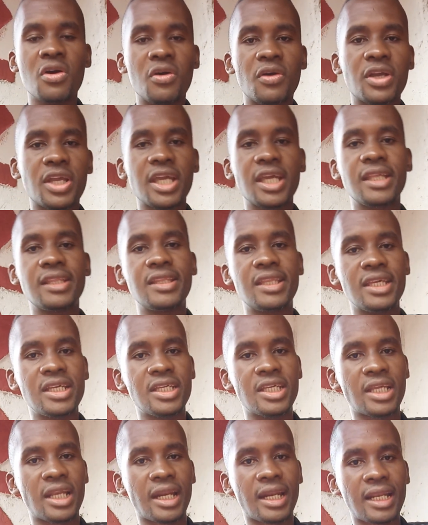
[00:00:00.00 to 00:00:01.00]
okay,
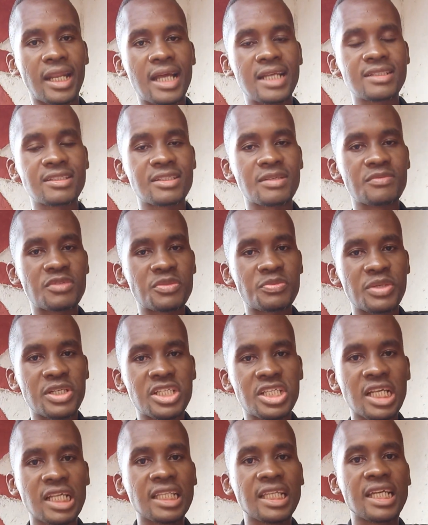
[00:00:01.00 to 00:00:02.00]
they run some
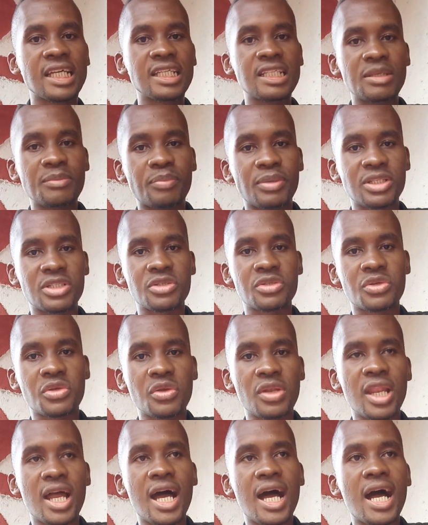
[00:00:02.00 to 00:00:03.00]
special at a
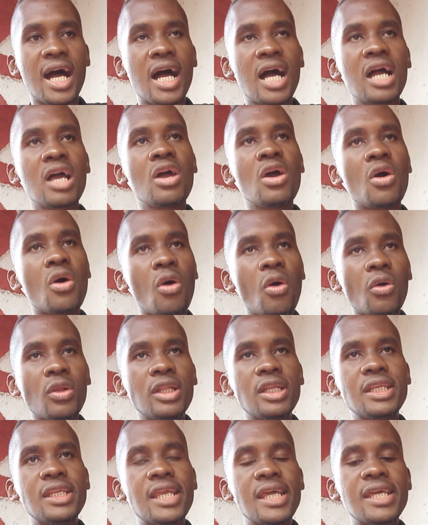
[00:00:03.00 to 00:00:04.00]
particular
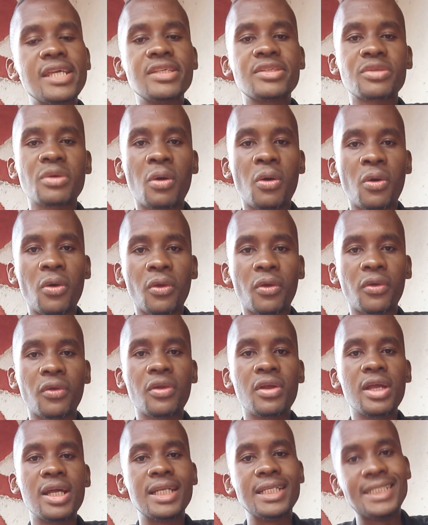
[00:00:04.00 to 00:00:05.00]
holidays or
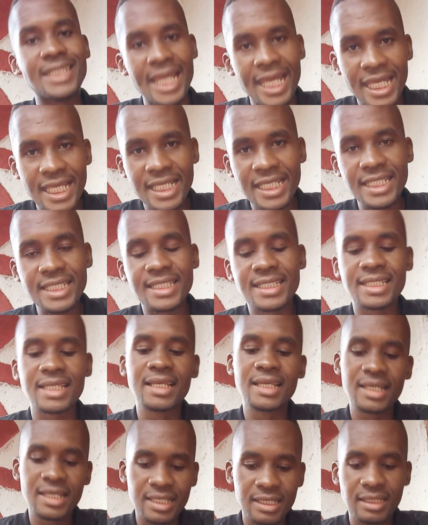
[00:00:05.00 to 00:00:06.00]
dates,
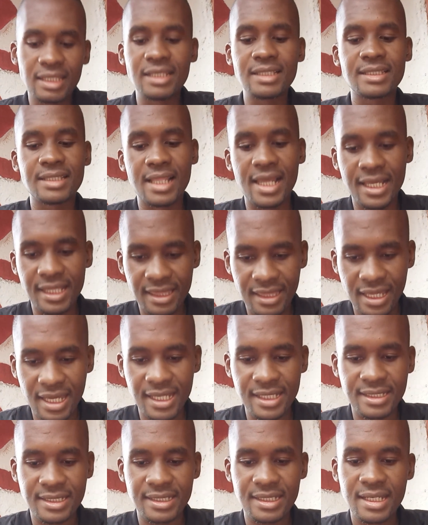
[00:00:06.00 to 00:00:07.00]
things like
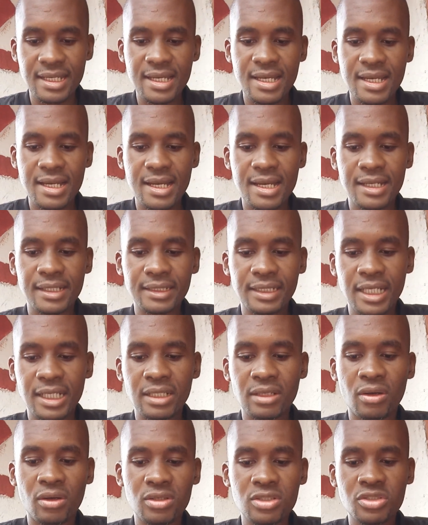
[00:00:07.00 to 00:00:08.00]
that.
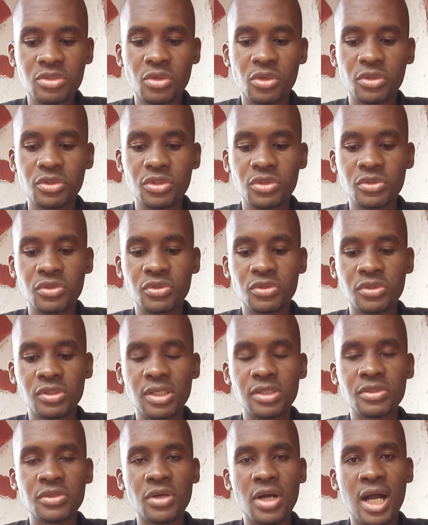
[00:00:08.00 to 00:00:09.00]
And also you
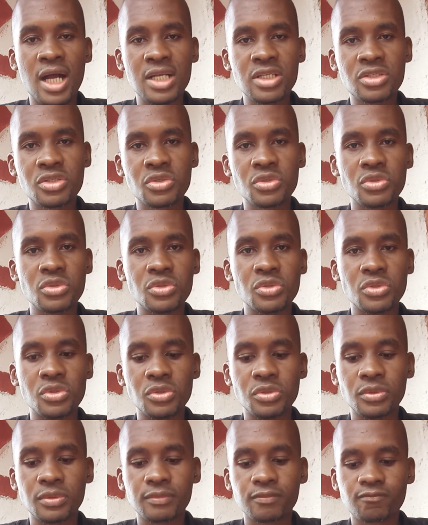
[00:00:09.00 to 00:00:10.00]
are
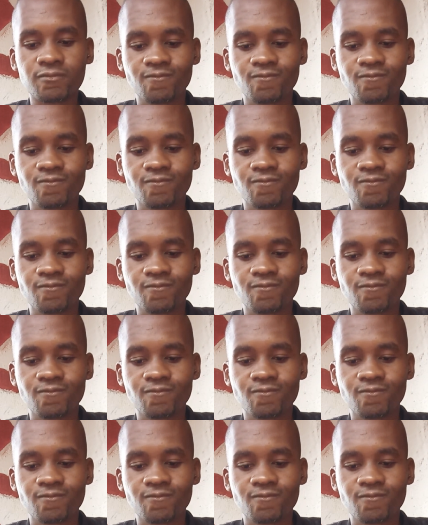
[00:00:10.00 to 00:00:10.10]
to,